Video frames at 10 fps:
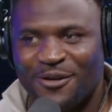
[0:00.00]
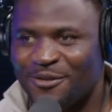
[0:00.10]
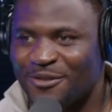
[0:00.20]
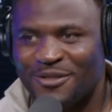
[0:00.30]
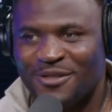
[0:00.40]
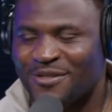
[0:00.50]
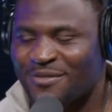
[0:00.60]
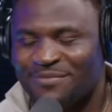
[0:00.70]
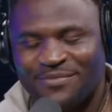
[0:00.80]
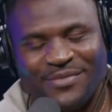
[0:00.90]

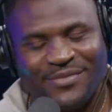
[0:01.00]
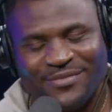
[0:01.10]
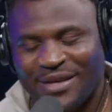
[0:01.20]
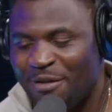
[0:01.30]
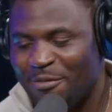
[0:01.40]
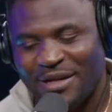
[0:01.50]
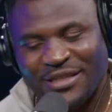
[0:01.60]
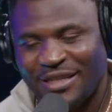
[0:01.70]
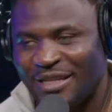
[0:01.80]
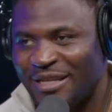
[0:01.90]
loses, I'm watching